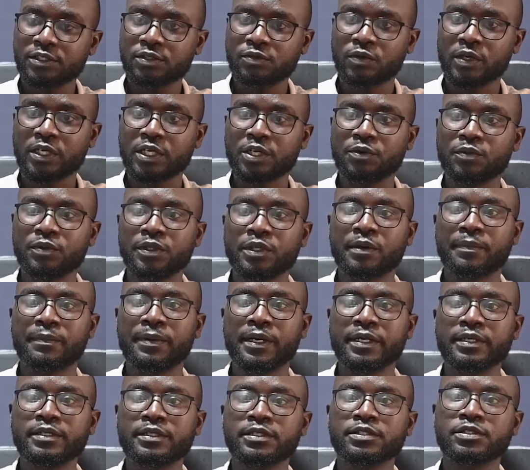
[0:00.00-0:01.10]
working with our
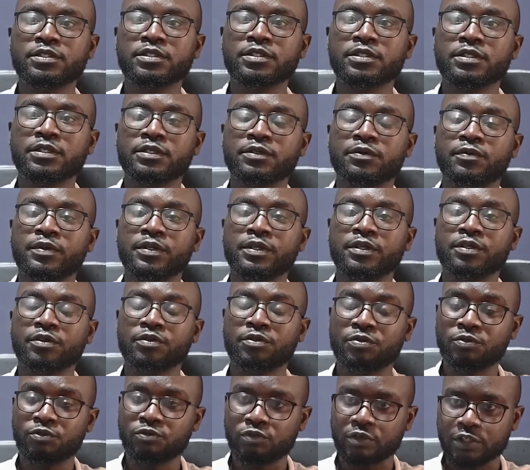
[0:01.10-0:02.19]
partners
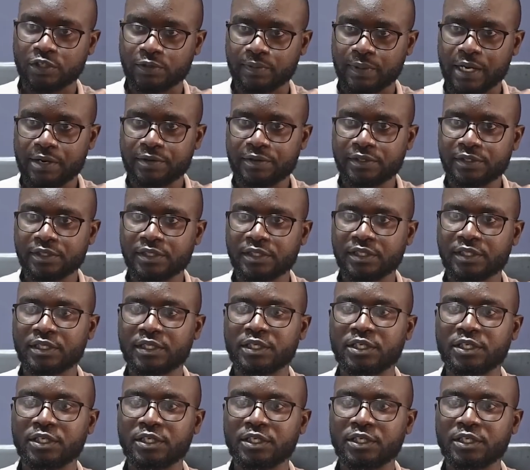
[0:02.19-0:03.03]
through transparency,